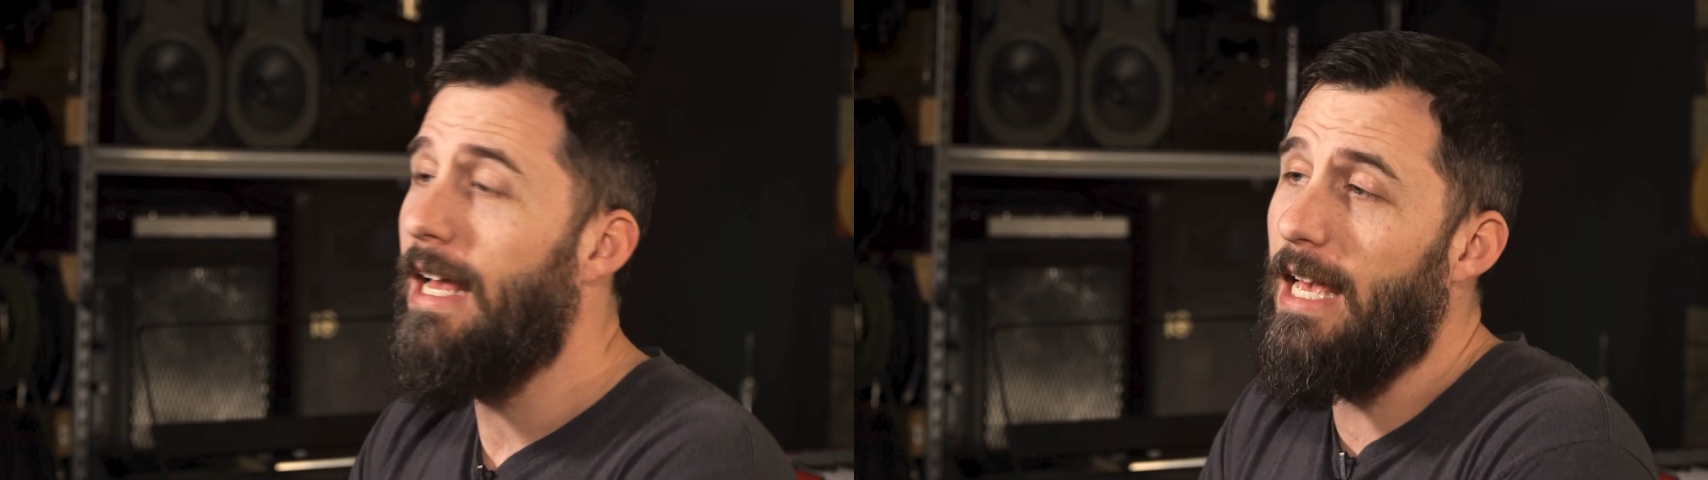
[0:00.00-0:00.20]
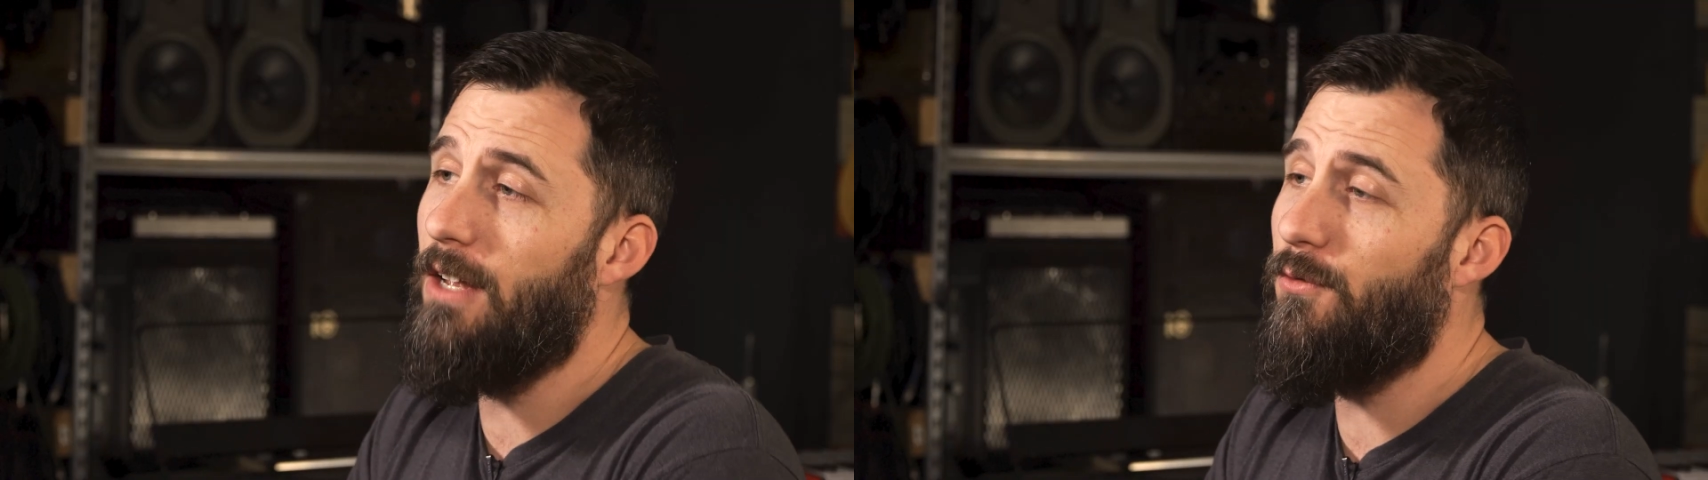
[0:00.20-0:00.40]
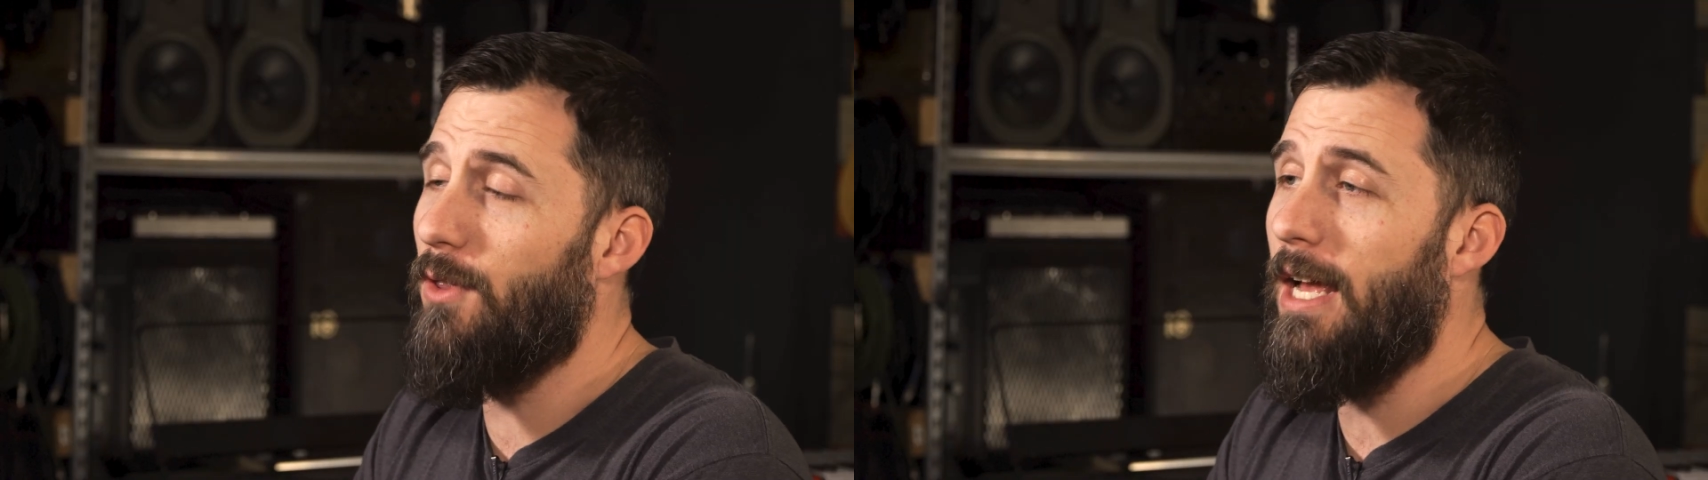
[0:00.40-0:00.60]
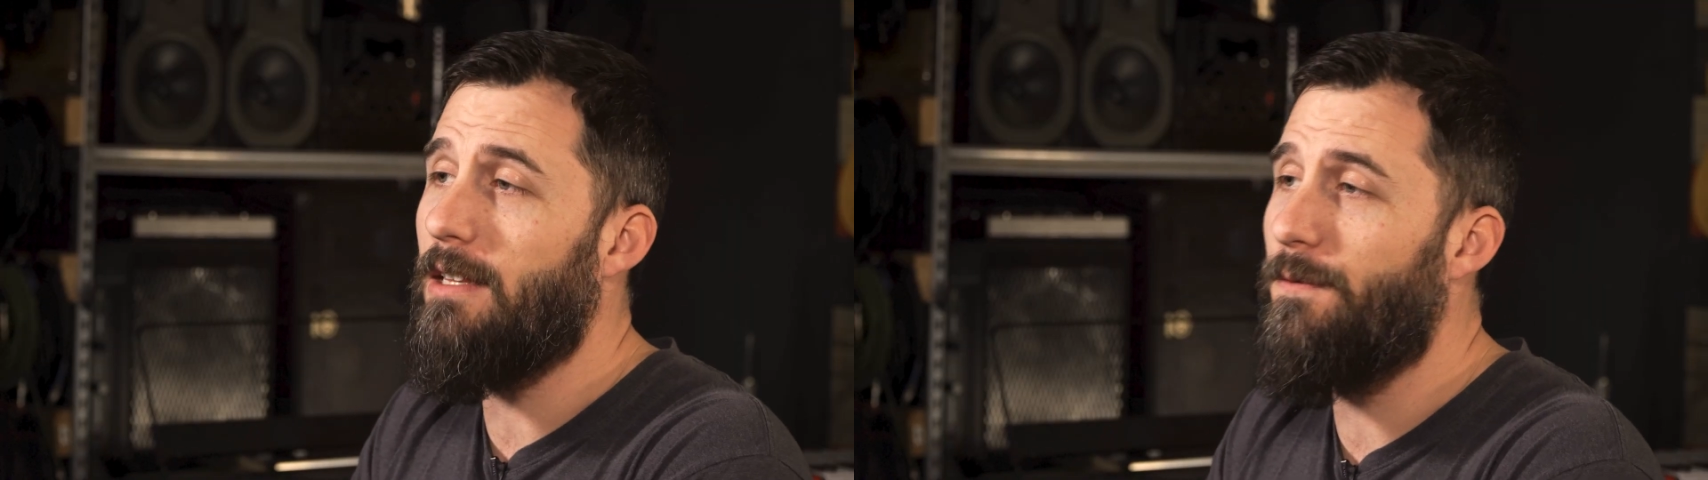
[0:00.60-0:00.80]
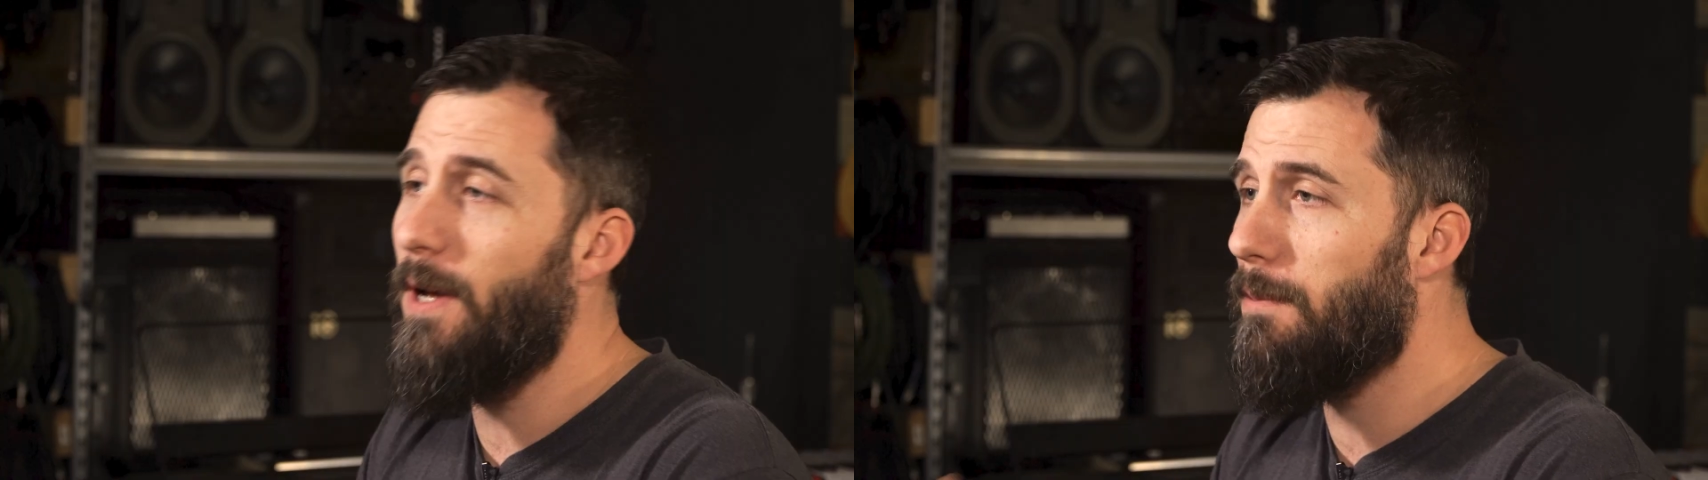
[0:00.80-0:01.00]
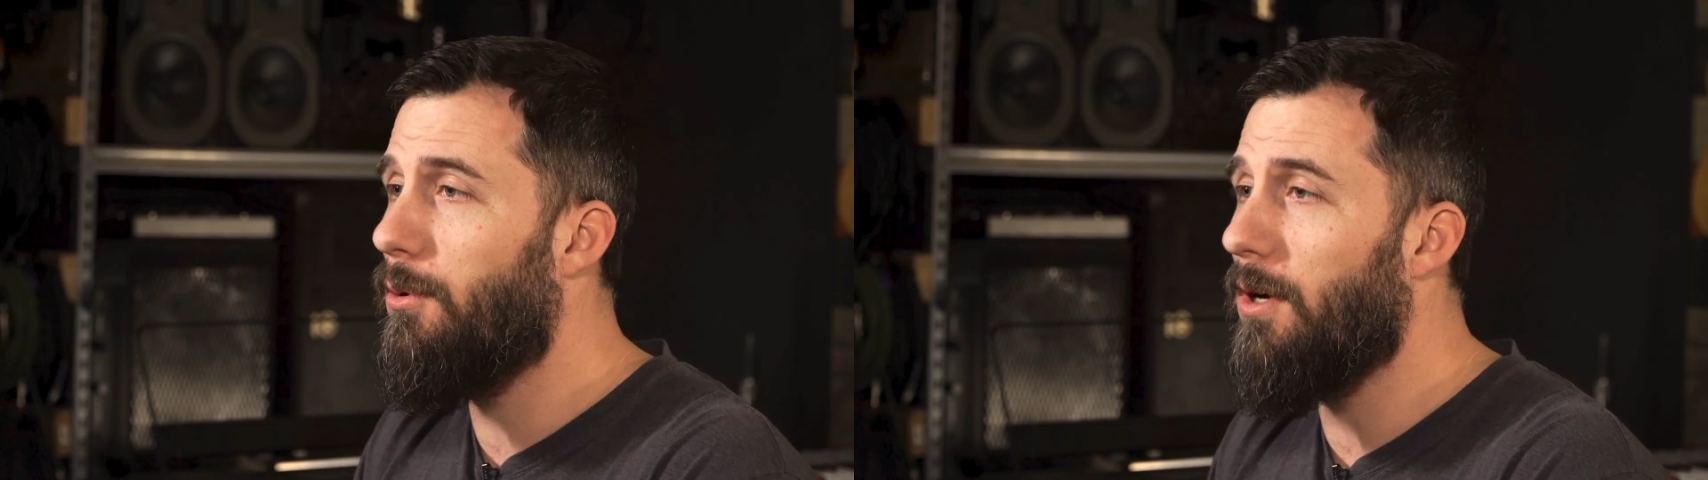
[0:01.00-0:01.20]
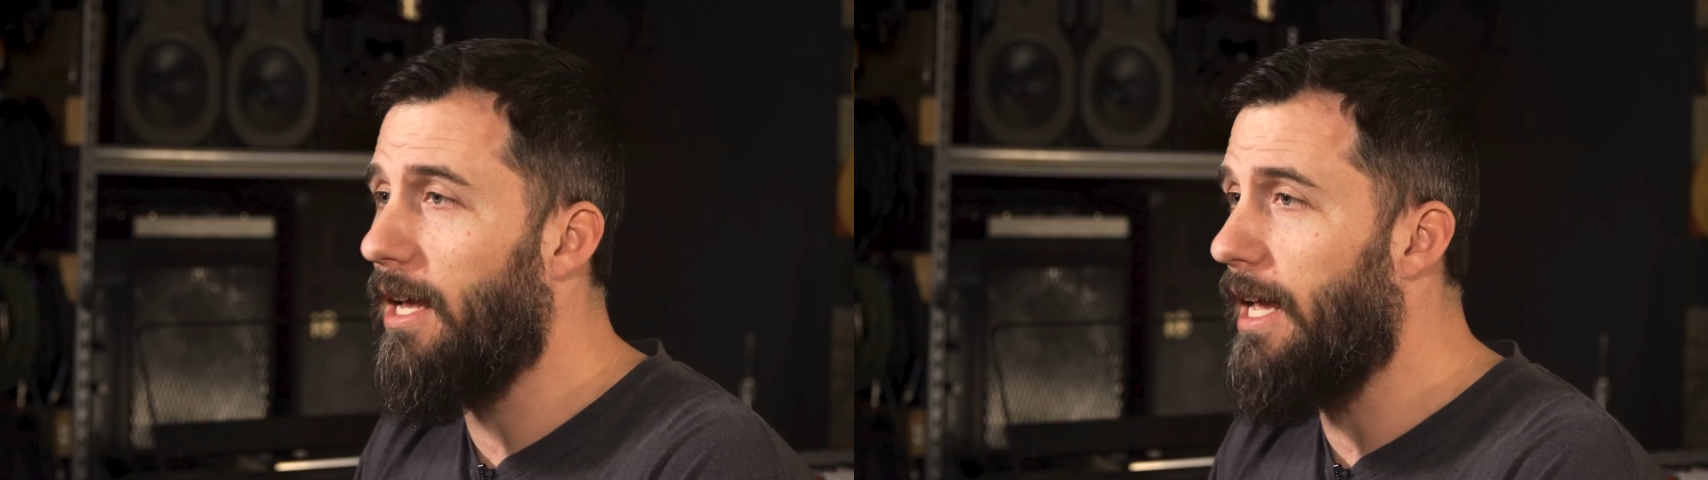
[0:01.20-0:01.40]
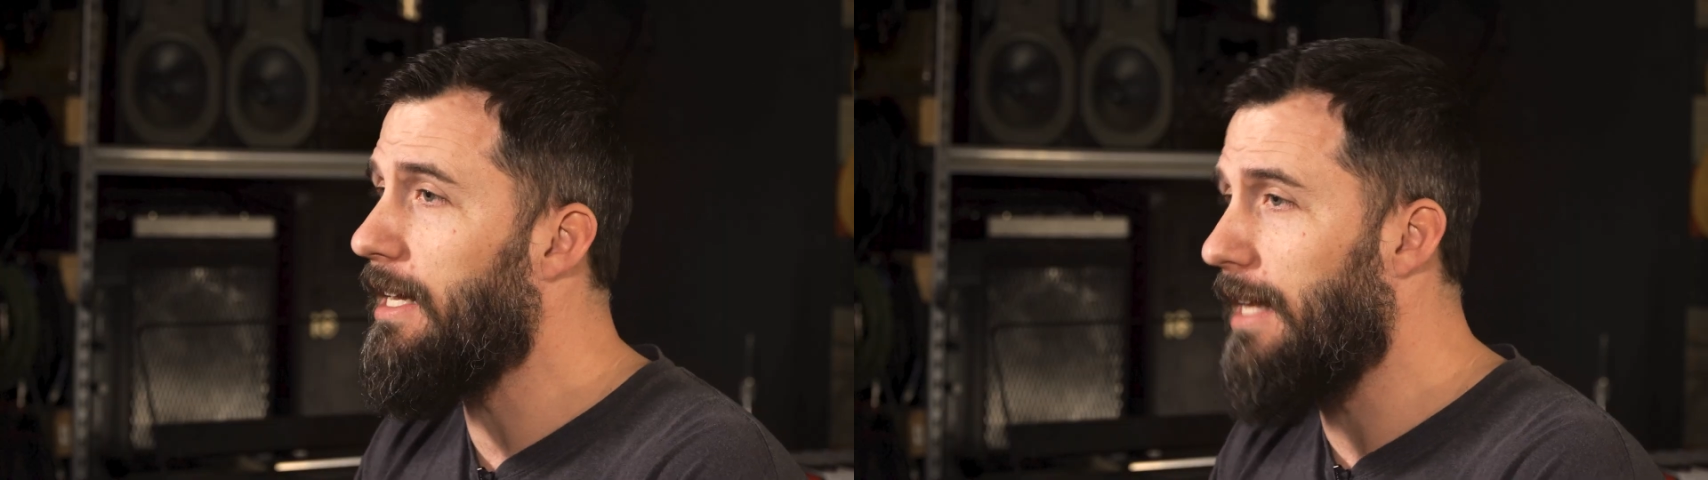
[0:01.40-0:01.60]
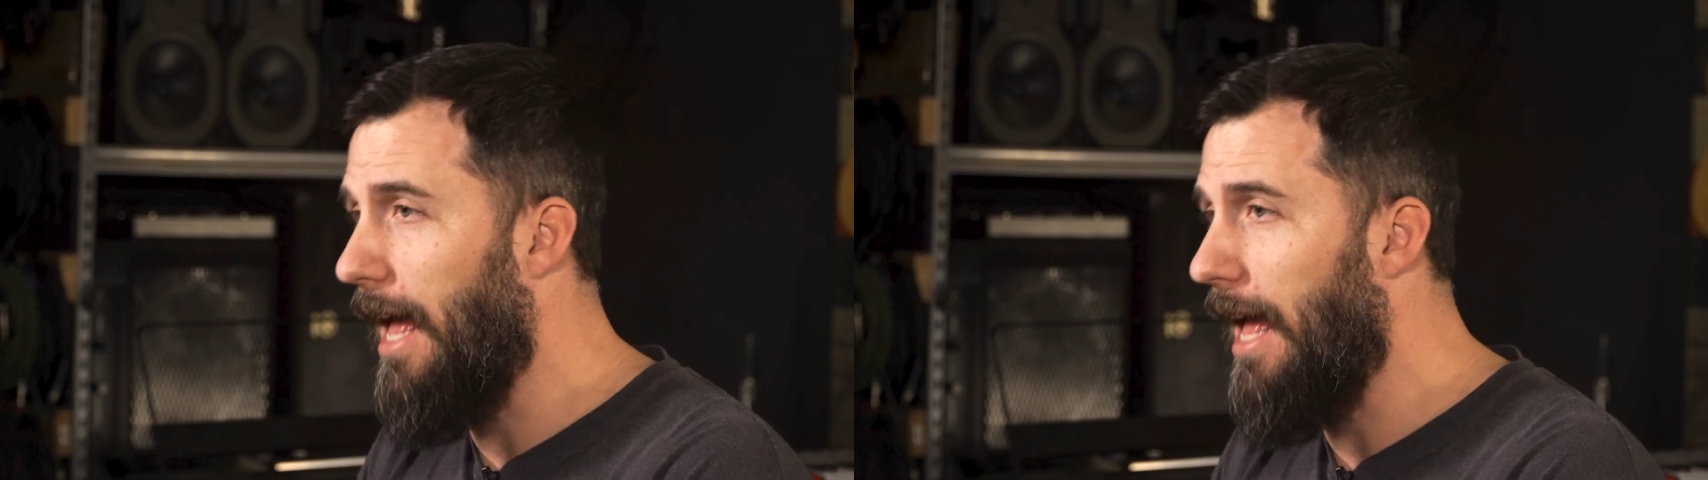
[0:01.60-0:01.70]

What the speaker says: and for that the FaderPort 8